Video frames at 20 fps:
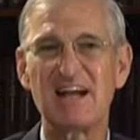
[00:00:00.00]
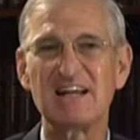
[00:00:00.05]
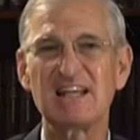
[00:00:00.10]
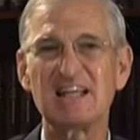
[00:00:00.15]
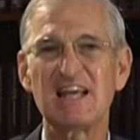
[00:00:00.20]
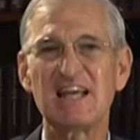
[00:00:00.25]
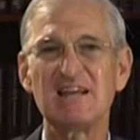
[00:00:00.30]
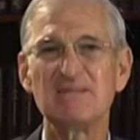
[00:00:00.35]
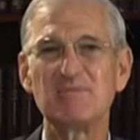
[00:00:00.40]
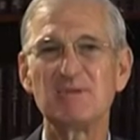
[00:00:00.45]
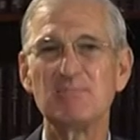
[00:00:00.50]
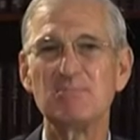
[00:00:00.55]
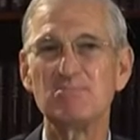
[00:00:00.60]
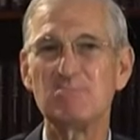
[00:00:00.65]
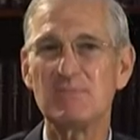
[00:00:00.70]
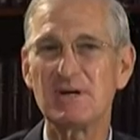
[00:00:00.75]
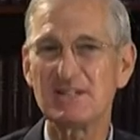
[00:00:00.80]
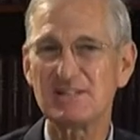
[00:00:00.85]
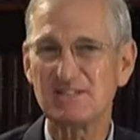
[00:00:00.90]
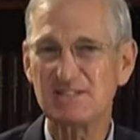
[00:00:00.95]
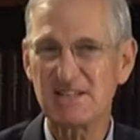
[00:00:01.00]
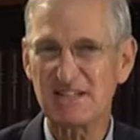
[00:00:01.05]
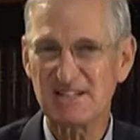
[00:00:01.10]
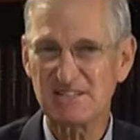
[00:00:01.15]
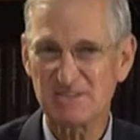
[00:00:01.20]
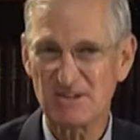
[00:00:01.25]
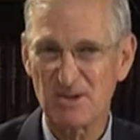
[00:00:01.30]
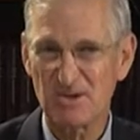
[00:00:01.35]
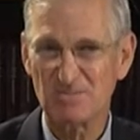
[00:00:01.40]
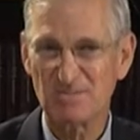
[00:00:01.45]
I tend to be much
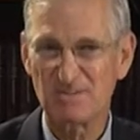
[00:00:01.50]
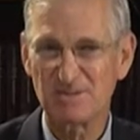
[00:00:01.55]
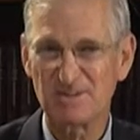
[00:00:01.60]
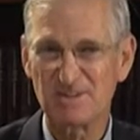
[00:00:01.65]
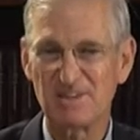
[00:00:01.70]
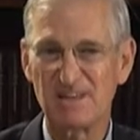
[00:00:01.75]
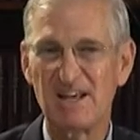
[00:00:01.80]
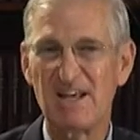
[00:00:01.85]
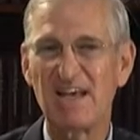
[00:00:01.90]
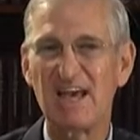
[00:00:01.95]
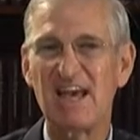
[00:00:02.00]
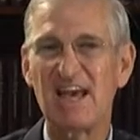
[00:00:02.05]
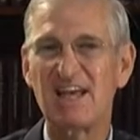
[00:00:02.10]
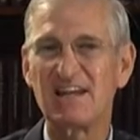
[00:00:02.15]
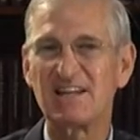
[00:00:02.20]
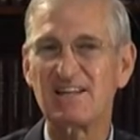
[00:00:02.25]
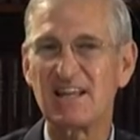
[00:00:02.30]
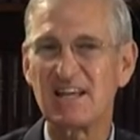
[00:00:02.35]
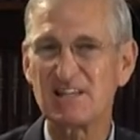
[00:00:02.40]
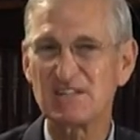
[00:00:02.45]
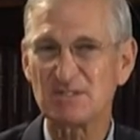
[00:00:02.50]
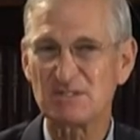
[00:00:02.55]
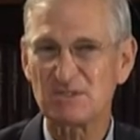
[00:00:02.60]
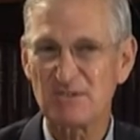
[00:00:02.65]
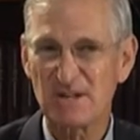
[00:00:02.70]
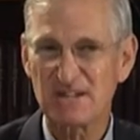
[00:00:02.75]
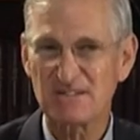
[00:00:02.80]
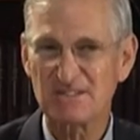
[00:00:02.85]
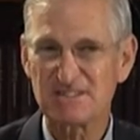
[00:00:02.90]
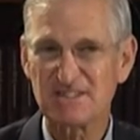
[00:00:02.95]
less open and less
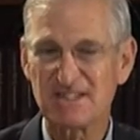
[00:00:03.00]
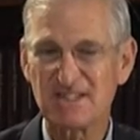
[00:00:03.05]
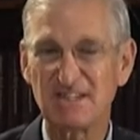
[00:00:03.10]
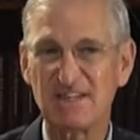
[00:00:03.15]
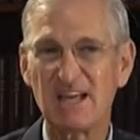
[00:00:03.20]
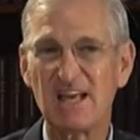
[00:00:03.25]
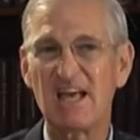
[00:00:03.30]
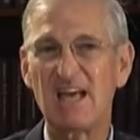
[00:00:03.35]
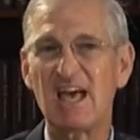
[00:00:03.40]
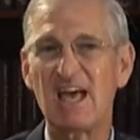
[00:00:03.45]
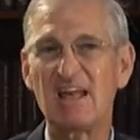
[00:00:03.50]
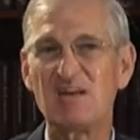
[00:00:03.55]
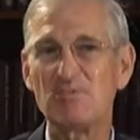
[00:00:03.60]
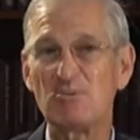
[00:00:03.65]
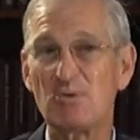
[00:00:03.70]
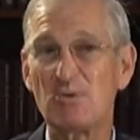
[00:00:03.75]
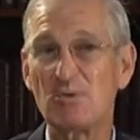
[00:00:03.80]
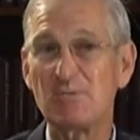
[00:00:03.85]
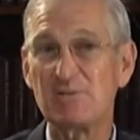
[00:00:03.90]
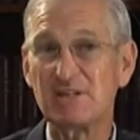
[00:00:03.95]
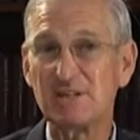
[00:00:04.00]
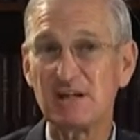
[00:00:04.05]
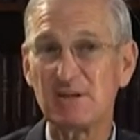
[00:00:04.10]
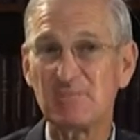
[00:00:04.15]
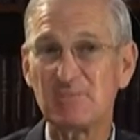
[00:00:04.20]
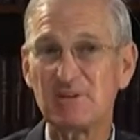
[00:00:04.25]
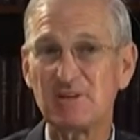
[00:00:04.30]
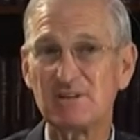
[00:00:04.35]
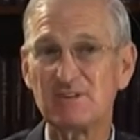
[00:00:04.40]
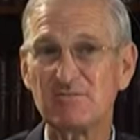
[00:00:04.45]
trusting and more
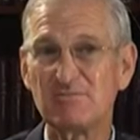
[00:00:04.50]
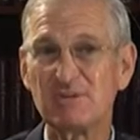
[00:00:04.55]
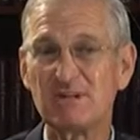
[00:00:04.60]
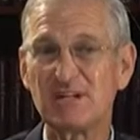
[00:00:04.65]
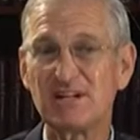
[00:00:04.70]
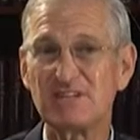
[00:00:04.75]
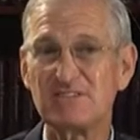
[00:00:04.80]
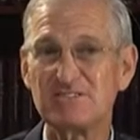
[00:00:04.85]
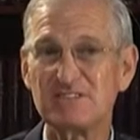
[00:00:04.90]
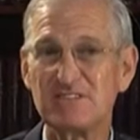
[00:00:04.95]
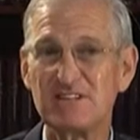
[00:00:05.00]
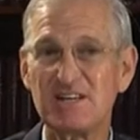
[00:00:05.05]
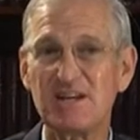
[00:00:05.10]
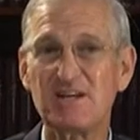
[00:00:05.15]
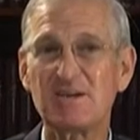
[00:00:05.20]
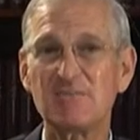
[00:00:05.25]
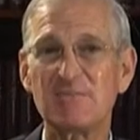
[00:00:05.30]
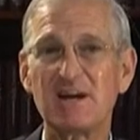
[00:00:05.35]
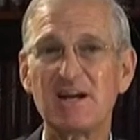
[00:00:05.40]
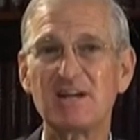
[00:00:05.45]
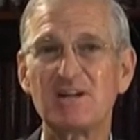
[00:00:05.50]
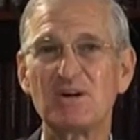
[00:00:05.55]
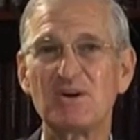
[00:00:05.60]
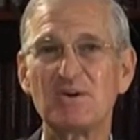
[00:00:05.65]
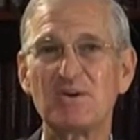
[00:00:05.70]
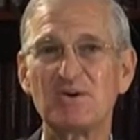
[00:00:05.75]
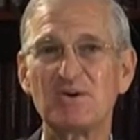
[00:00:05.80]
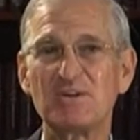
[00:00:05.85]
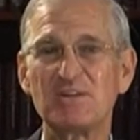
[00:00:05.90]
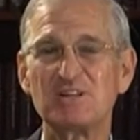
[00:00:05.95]
manipulative, because there my
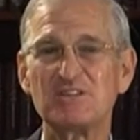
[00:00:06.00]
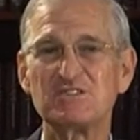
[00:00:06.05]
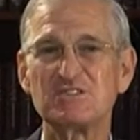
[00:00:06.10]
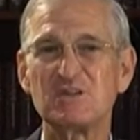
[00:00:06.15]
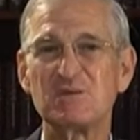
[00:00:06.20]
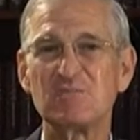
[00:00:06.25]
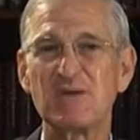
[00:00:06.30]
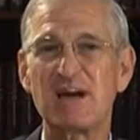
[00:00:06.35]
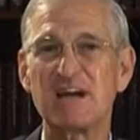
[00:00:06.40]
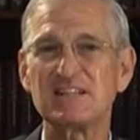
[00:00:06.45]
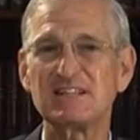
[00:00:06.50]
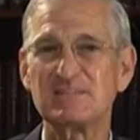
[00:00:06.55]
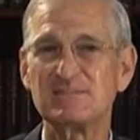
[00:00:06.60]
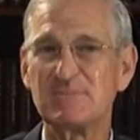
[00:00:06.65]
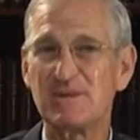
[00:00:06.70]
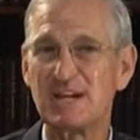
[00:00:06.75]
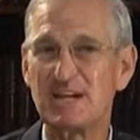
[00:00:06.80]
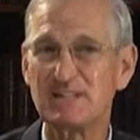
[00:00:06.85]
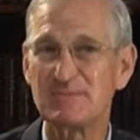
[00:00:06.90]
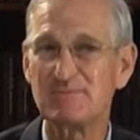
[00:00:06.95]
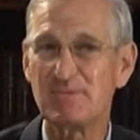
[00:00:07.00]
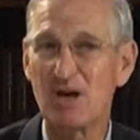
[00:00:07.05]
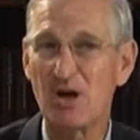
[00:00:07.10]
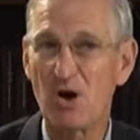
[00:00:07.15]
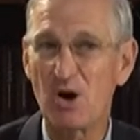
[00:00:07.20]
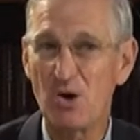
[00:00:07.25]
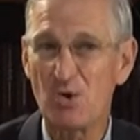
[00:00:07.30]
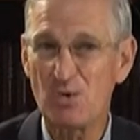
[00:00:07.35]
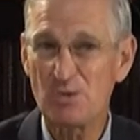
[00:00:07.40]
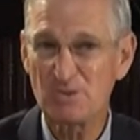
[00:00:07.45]
goal is to maximize my
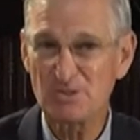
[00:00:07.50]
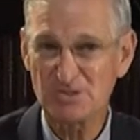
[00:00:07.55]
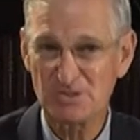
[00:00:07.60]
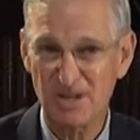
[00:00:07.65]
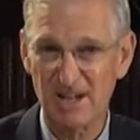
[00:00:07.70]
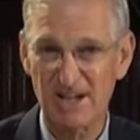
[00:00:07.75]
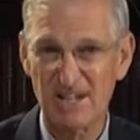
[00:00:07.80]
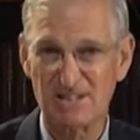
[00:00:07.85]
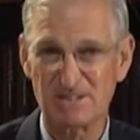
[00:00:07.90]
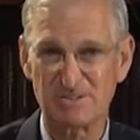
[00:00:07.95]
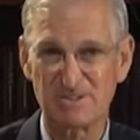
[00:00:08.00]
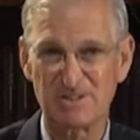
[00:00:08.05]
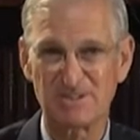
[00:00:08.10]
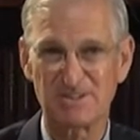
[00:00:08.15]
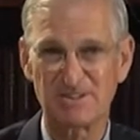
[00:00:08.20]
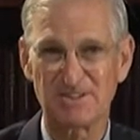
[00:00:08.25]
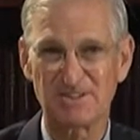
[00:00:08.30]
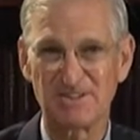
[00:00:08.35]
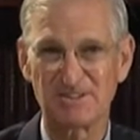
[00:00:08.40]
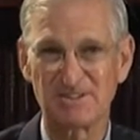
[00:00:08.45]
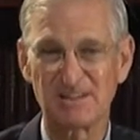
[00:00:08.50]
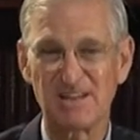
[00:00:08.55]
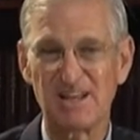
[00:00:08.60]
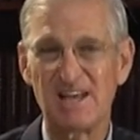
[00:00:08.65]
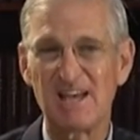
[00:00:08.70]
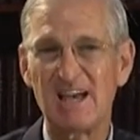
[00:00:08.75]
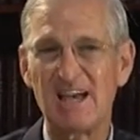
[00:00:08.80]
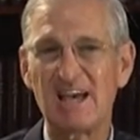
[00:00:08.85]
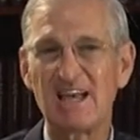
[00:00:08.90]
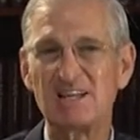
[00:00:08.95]
own side's return,
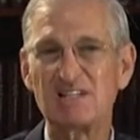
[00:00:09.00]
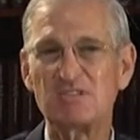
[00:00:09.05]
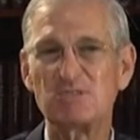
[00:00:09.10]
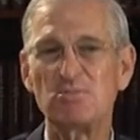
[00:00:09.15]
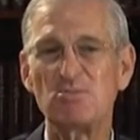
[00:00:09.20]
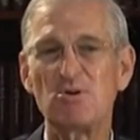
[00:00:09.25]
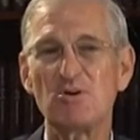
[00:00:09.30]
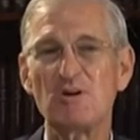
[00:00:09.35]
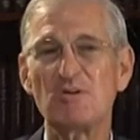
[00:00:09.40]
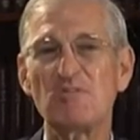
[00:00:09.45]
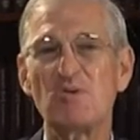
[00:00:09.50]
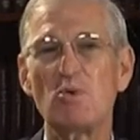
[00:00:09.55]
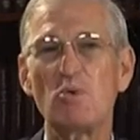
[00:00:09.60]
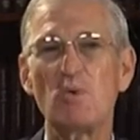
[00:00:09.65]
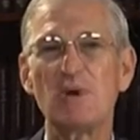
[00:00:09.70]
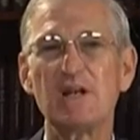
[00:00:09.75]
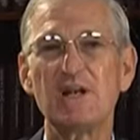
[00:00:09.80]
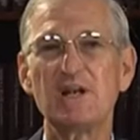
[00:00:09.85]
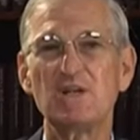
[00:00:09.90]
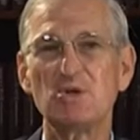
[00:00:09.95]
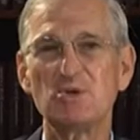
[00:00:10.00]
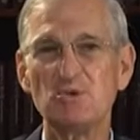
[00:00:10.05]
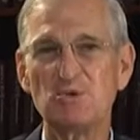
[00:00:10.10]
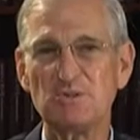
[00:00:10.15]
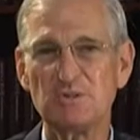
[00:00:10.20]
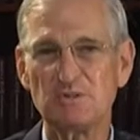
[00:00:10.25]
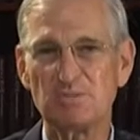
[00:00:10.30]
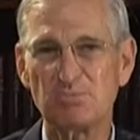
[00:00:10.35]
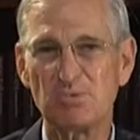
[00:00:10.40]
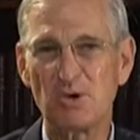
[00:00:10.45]
and it's more of a
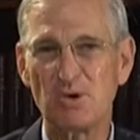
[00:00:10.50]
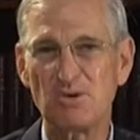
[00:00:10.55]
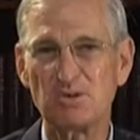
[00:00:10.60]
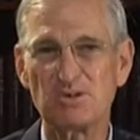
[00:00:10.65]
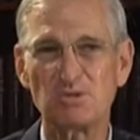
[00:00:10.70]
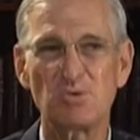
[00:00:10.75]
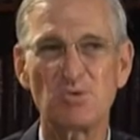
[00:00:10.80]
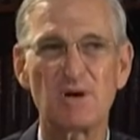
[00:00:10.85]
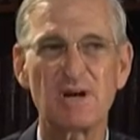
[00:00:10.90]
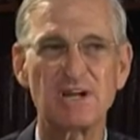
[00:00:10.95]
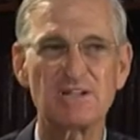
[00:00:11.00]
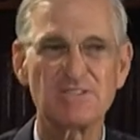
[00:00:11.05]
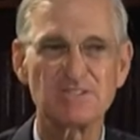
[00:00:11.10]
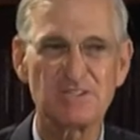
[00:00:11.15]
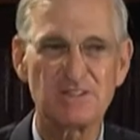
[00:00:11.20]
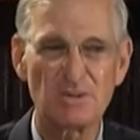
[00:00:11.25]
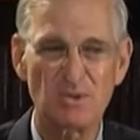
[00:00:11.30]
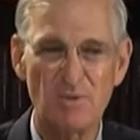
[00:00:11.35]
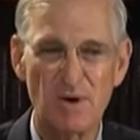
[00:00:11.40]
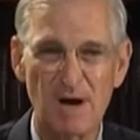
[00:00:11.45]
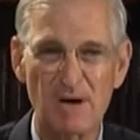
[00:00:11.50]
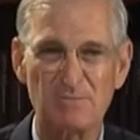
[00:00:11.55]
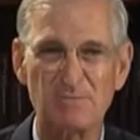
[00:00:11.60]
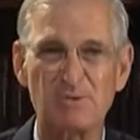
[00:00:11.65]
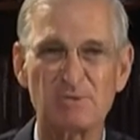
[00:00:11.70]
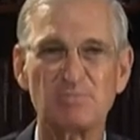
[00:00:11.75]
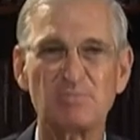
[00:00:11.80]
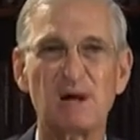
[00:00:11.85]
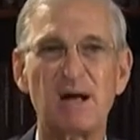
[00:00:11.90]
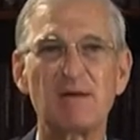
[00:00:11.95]
win-lose approach, whereas the
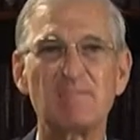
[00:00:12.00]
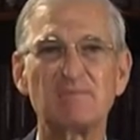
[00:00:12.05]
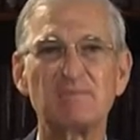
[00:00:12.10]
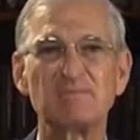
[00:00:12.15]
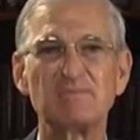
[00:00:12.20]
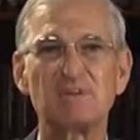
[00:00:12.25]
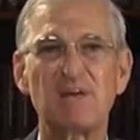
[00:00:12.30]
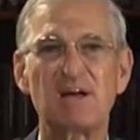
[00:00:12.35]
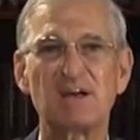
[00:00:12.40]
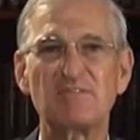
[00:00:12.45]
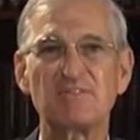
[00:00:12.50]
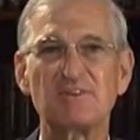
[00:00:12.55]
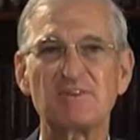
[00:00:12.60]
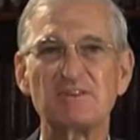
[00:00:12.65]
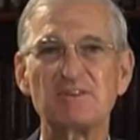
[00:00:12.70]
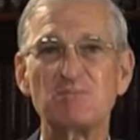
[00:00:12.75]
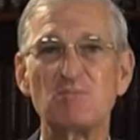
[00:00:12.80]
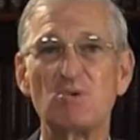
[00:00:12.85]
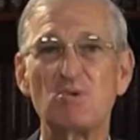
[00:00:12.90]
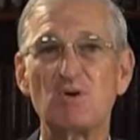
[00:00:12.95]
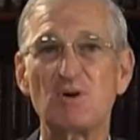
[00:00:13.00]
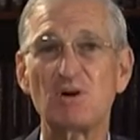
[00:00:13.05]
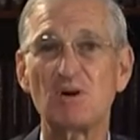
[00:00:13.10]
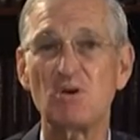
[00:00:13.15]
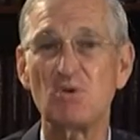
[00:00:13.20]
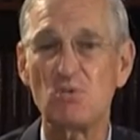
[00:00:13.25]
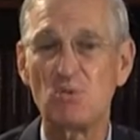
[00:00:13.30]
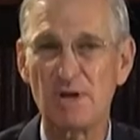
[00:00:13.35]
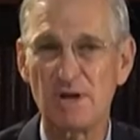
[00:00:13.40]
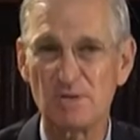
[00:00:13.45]
cooperative problem solver is more
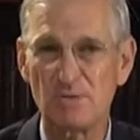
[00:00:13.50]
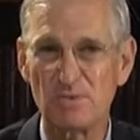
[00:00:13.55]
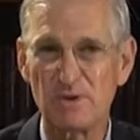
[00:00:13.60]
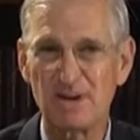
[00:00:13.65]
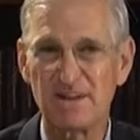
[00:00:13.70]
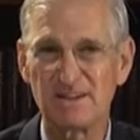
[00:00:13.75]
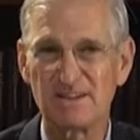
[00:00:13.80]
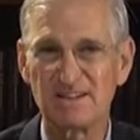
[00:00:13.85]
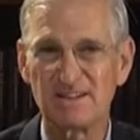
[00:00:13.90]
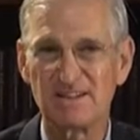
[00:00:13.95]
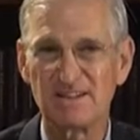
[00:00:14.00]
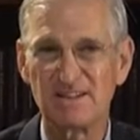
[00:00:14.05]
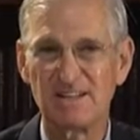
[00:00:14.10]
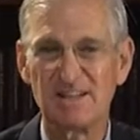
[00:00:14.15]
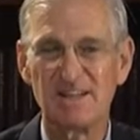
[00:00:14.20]
win-win.